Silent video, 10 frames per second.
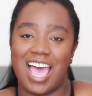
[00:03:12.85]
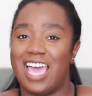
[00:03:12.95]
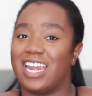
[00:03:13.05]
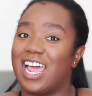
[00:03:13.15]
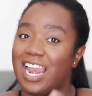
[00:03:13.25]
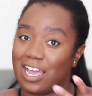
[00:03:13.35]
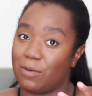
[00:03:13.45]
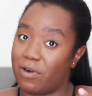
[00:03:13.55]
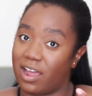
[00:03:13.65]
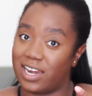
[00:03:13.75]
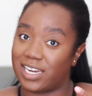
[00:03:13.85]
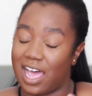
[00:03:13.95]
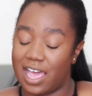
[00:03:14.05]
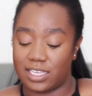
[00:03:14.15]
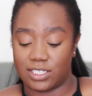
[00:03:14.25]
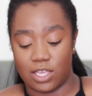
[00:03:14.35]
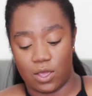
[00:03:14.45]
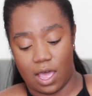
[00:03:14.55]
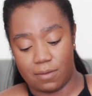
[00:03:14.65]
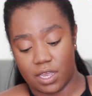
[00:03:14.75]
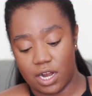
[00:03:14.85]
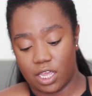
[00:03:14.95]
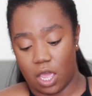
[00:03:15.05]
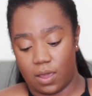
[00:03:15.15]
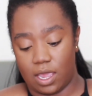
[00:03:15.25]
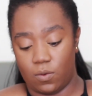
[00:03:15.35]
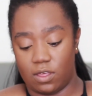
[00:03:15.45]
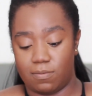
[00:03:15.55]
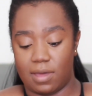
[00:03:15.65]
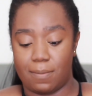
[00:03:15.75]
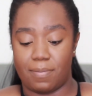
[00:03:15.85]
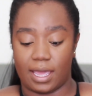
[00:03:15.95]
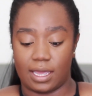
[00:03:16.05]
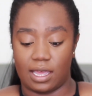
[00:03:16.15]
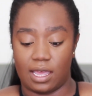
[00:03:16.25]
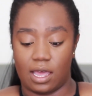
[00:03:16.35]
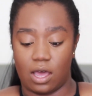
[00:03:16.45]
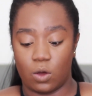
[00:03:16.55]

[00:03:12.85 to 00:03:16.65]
And I like a bright under eye, so I'm going to go in with my Becca